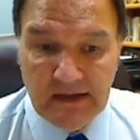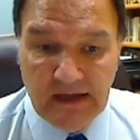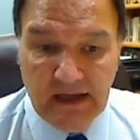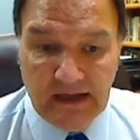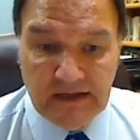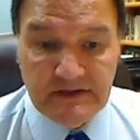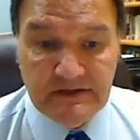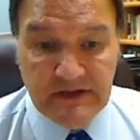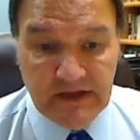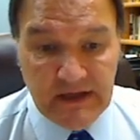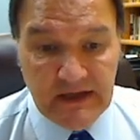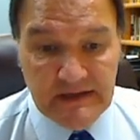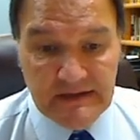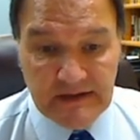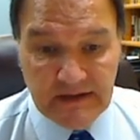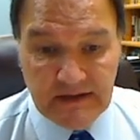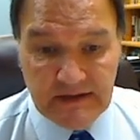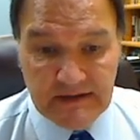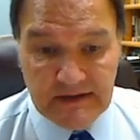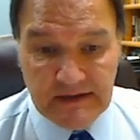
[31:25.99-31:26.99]
And
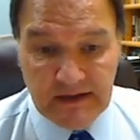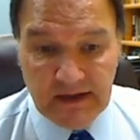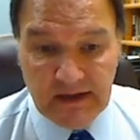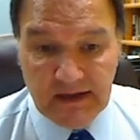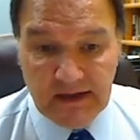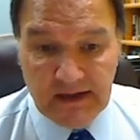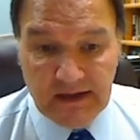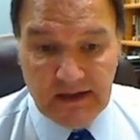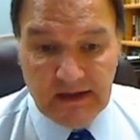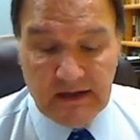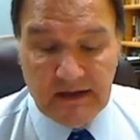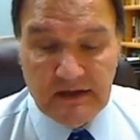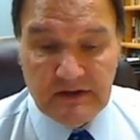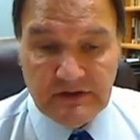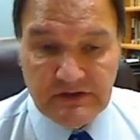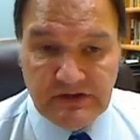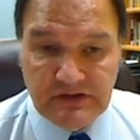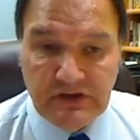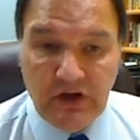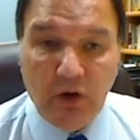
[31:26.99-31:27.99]
Jesus
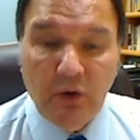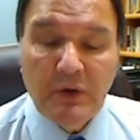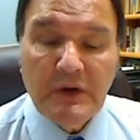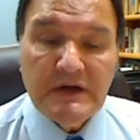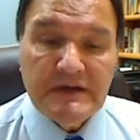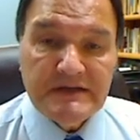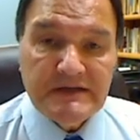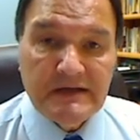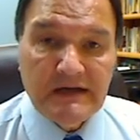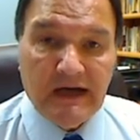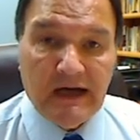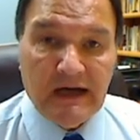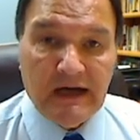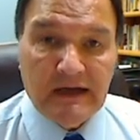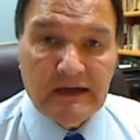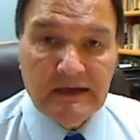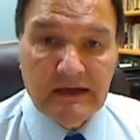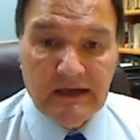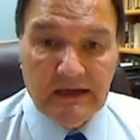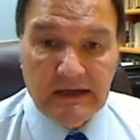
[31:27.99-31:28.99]
showed us
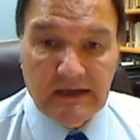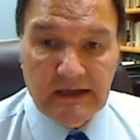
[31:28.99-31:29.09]
God